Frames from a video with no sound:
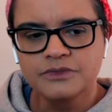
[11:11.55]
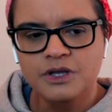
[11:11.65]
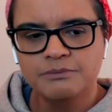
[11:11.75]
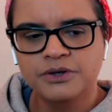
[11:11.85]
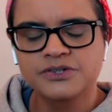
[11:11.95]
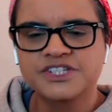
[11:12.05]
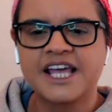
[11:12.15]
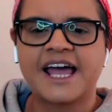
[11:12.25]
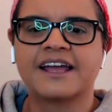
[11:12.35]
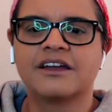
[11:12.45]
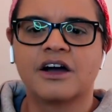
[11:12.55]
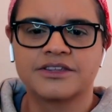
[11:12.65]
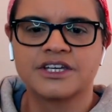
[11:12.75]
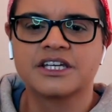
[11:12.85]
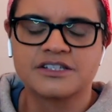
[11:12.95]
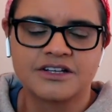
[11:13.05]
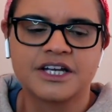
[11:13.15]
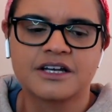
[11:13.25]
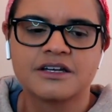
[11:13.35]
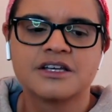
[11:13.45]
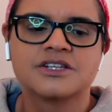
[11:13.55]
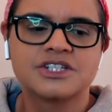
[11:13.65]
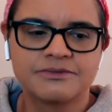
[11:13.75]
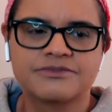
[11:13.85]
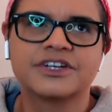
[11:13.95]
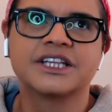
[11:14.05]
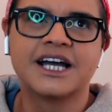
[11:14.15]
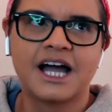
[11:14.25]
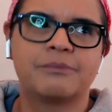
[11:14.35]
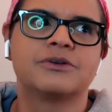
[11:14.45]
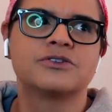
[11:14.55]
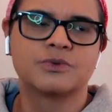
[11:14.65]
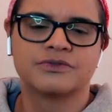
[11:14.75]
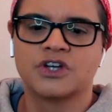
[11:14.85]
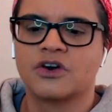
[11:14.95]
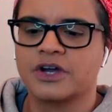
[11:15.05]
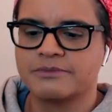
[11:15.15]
per se. I think it's, like, something that happens with time.